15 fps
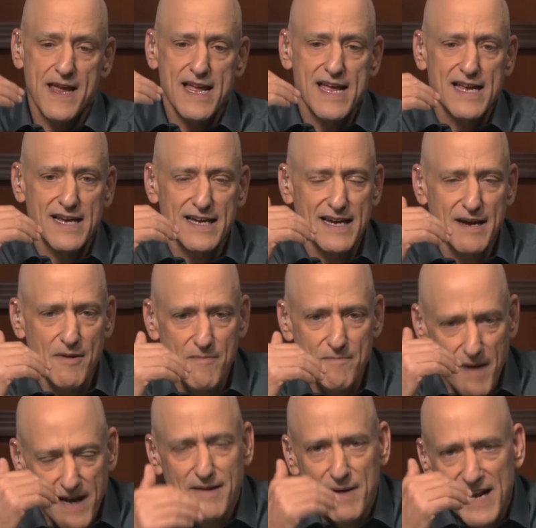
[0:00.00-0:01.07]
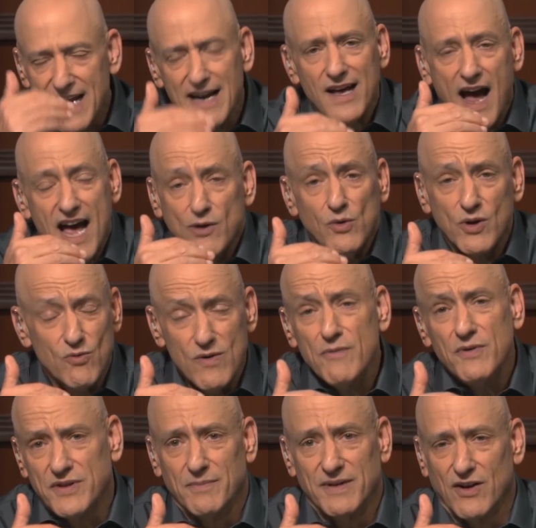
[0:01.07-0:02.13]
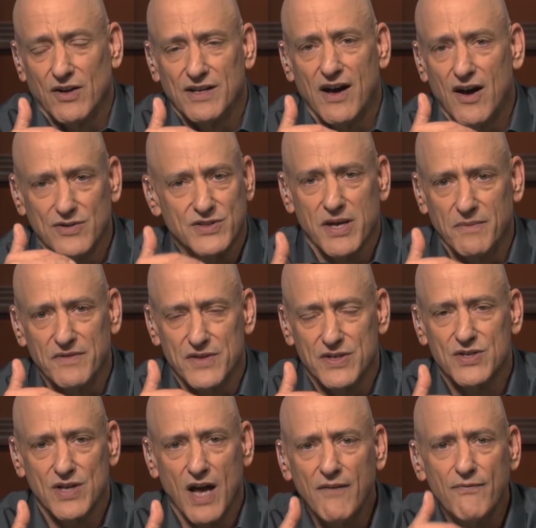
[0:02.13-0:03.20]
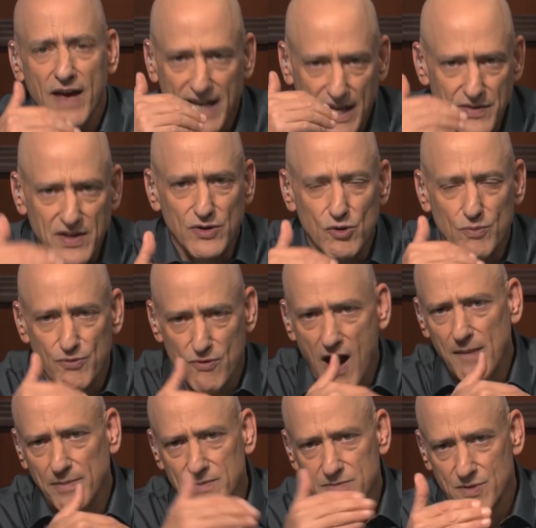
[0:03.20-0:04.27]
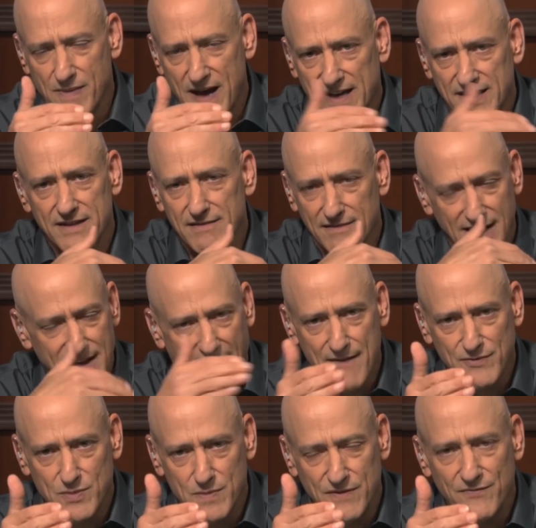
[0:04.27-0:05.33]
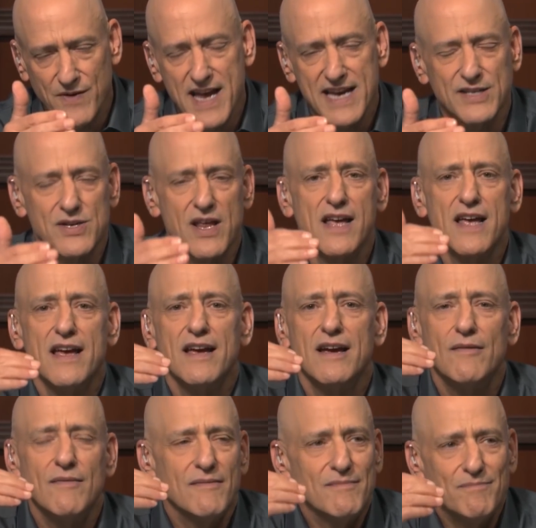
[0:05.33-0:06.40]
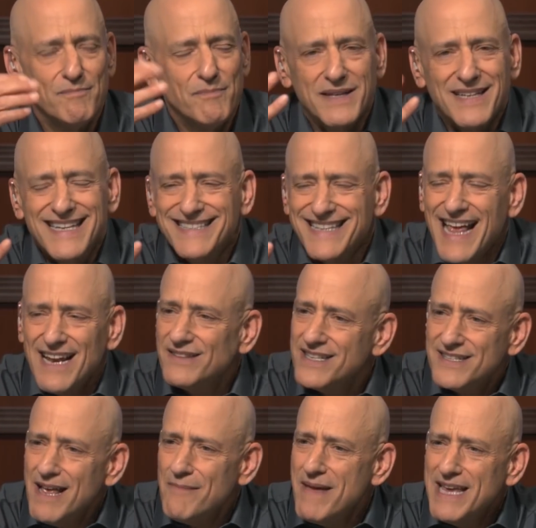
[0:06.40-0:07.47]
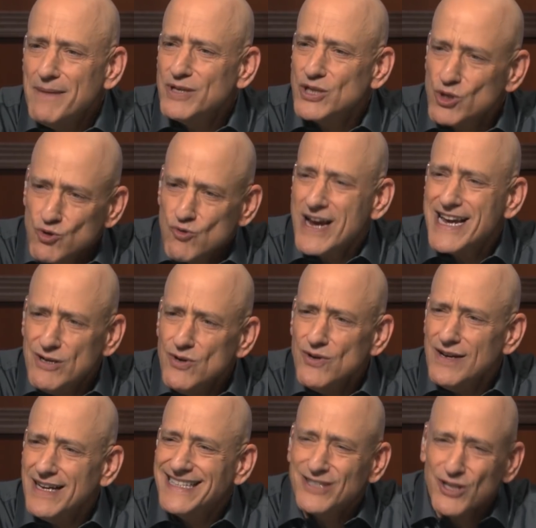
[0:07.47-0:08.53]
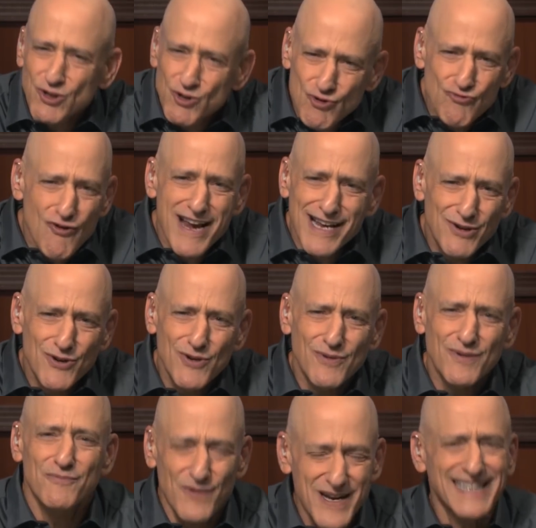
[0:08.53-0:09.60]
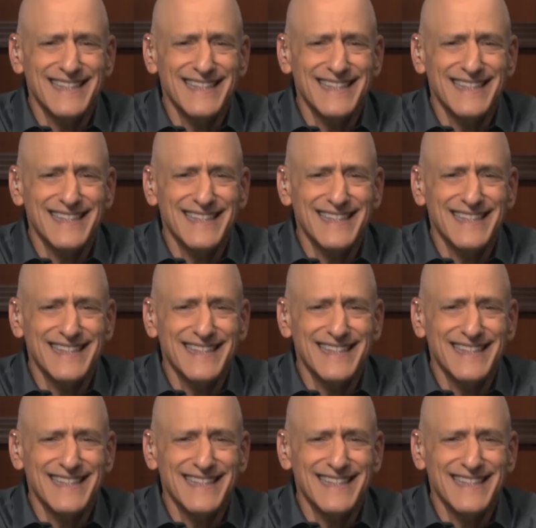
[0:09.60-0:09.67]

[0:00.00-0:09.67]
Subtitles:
him, but I don't agree with him on some of this stuff, and I think there are problems about it that have to be faced. But does that make him a traitor? He's a traitor?